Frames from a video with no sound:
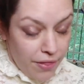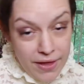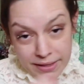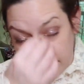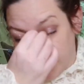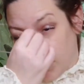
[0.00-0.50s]

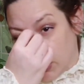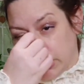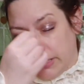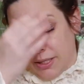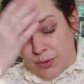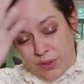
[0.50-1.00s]
This,
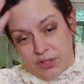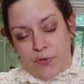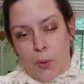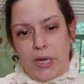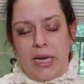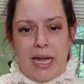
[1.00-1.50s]
unfortunately, this was
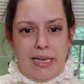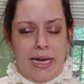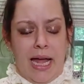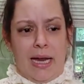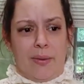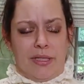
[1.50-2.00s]

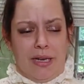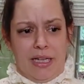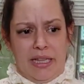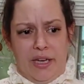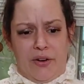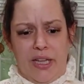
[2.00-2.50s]
$40.99. It was on
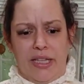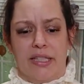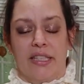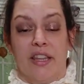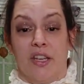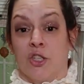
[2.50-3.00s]

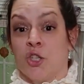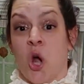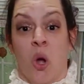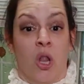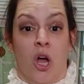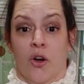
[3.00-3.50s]
clearance. It is
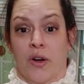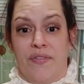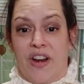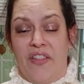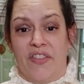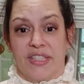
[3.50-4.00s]
no longer even
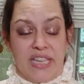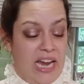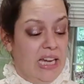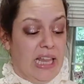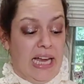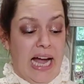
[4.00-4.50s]
on the
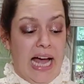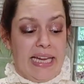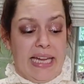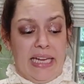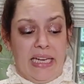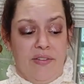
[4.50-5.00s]
site. Like
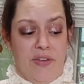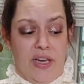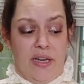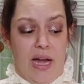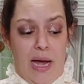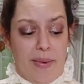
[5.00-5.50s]

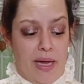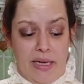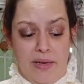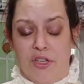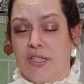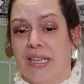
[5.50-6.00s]
I'm not
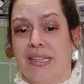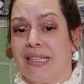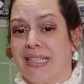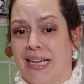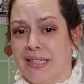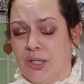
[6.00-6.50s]
even just saying the
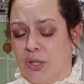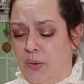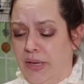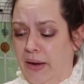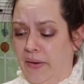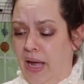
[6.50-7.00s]
size is
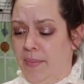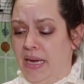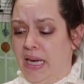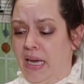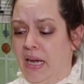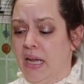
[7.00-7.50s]
sold out. I
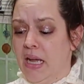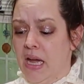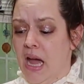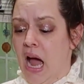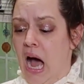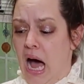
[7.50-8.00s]
mean,
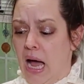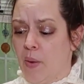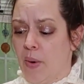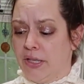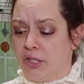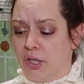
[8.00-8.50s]
I
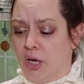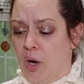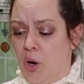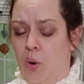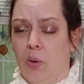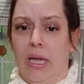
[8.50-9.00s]
went to
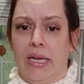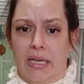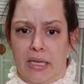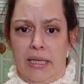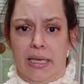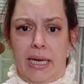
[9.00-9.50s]
go like
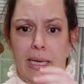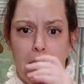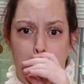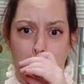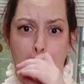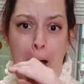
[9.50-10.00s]
click
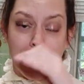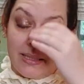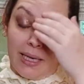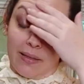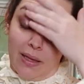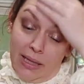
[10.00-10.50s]
it to
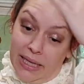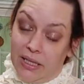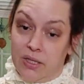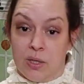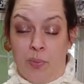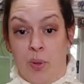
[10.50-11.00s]
get the
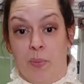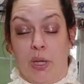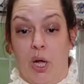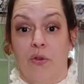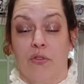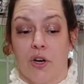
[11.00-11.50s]
links to put
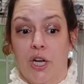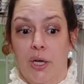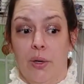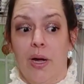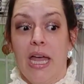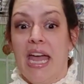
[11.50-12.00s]
below for
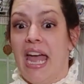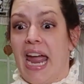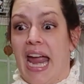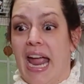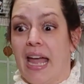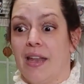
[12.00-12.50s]
you.
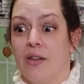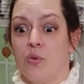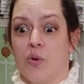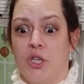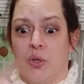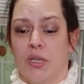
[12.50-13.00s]
And
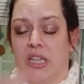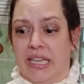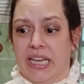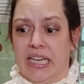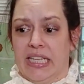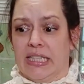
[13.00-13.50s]
when you
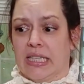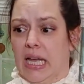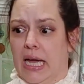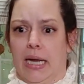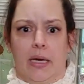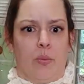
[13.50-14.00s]
click it, it's
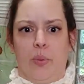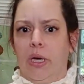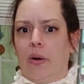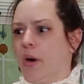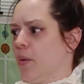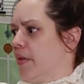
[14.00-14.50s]
like, we
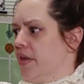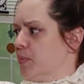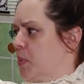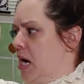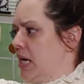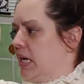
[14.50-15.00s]
don't know where this
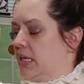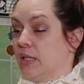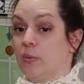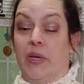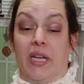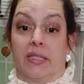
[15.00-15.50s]
product
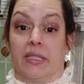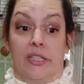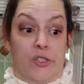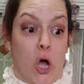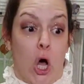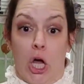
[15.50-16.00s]
is because
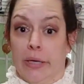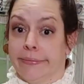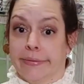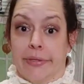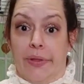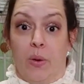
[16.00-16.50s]
it's gone.
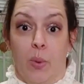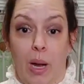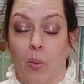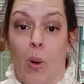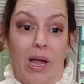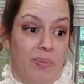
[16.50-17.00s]
So they
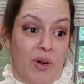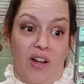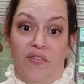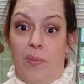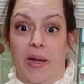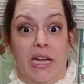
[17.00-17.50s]
wipe it
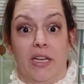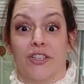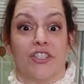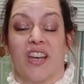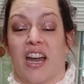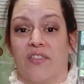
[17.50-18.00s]
off the page.
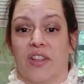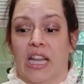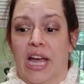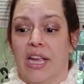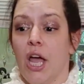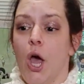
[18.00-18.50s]
It's not even
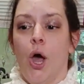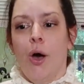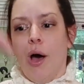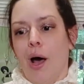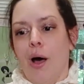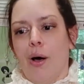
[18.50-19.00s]
like,
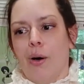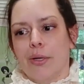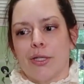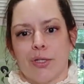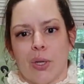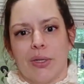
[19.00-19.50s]
oh,
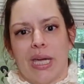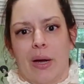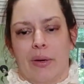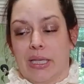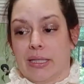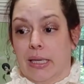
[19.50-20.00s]
it's sold
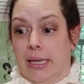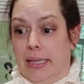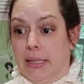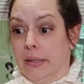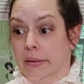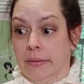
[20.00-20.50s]
out. It's
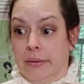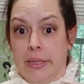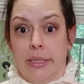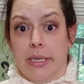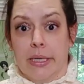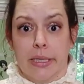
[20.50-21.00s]
like,
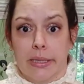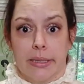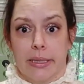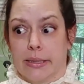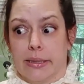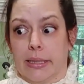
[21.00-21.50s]
it doesn't
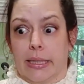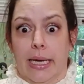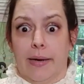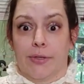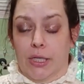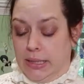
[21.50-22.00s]
exist. It's like it
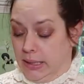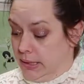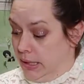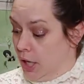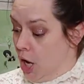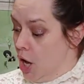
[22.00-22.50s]
never
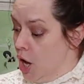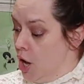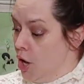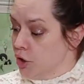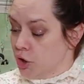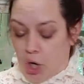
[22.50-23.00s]
existed.
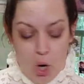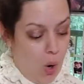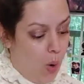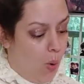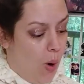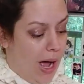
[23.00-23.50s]

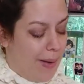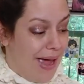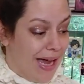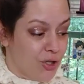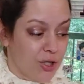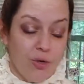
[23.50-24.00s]
So I'm
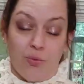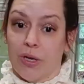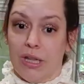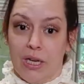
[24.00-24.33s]
actually